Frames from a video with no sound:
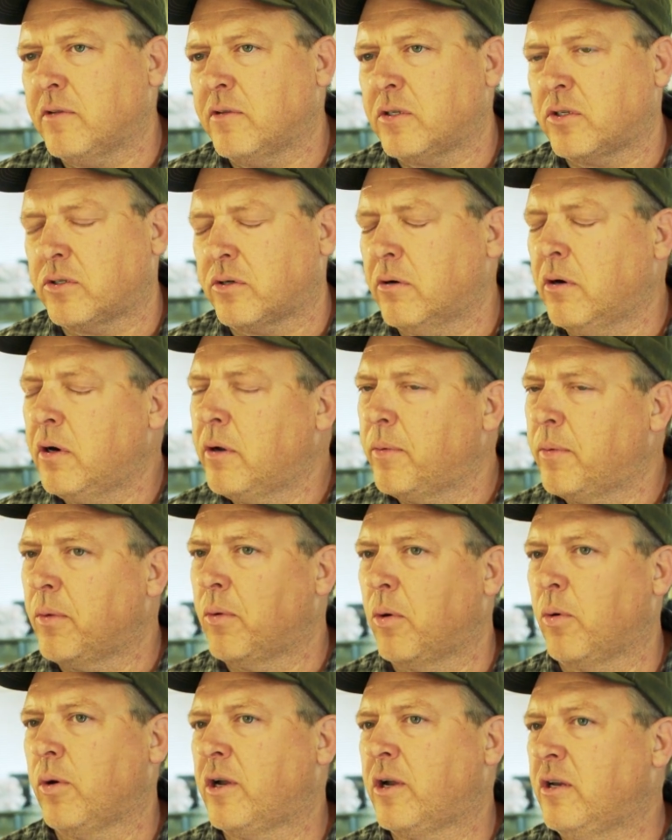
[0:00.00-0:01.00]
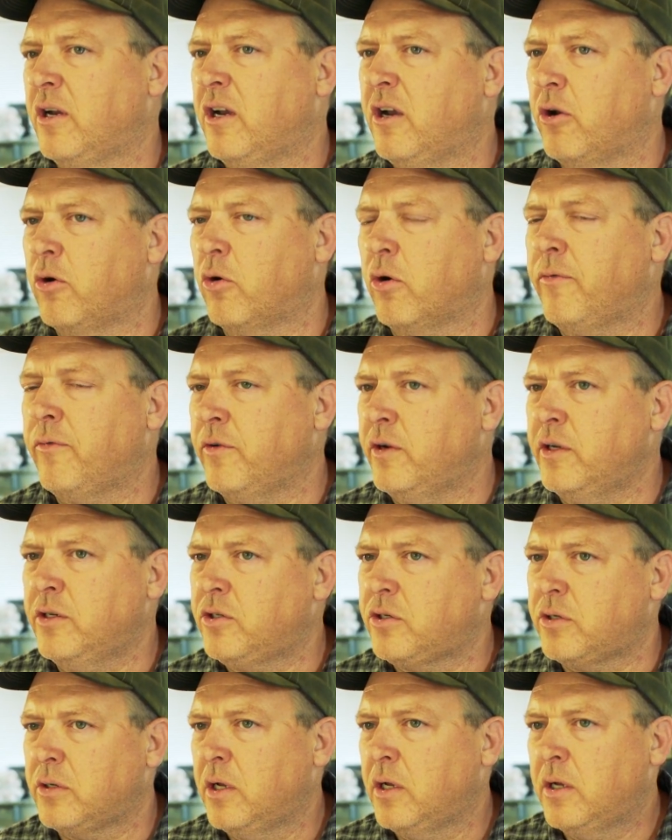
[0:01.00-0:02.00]
of the story, we were working in an
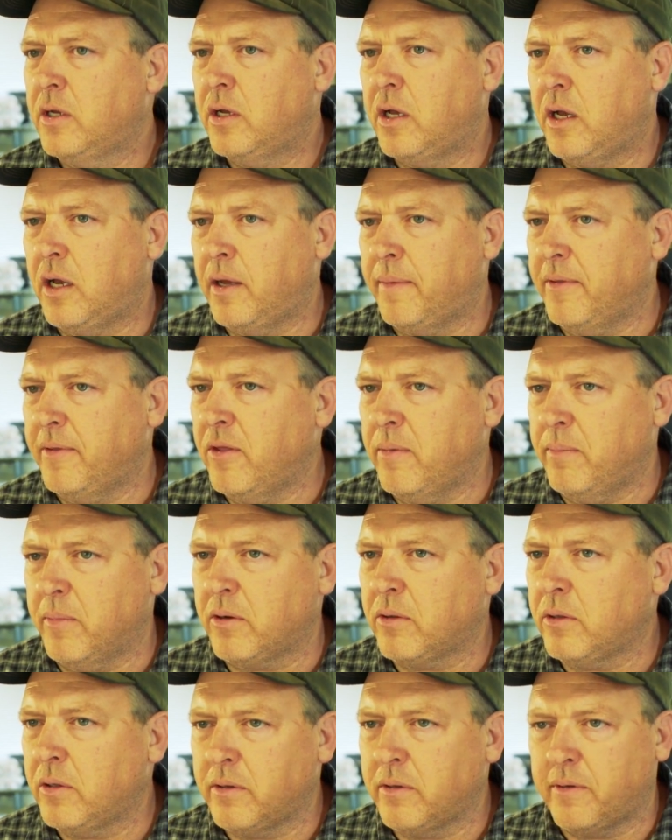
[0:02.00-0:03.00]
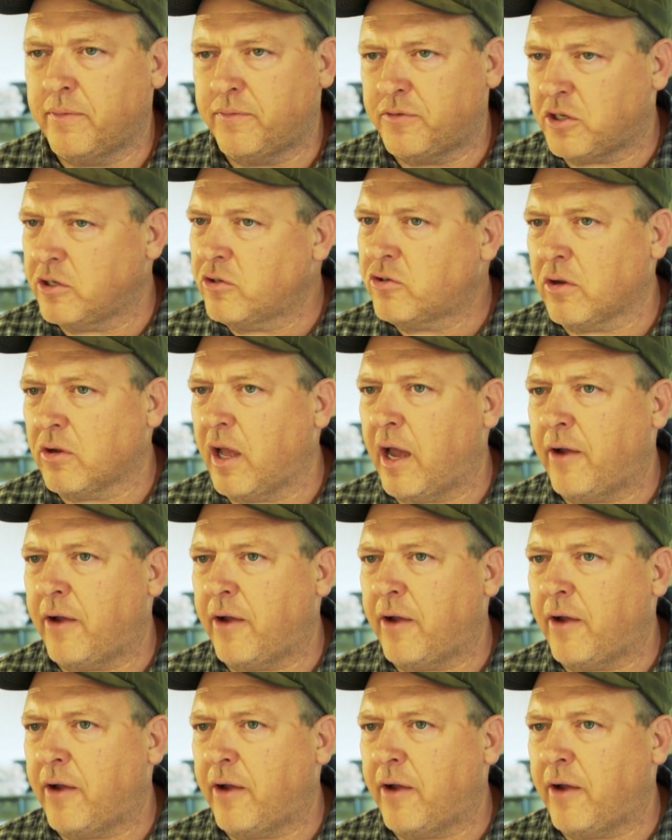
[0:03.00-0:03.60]
orphanage um, in the middle of Central